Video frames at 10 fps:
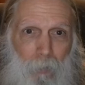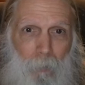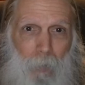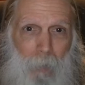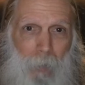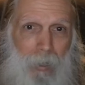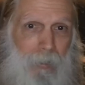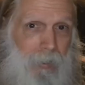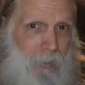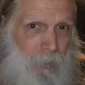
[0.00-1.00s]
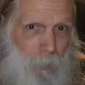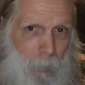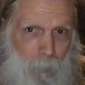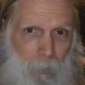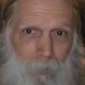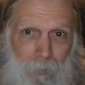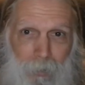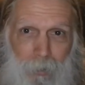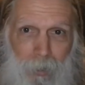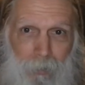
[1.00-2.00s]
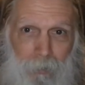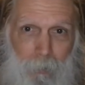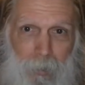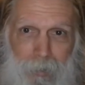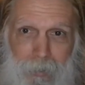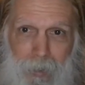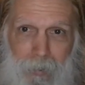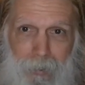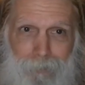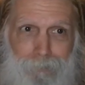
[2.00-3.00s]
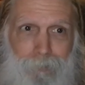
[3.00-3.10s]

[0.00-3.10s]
My apologies to the people of New York for being such a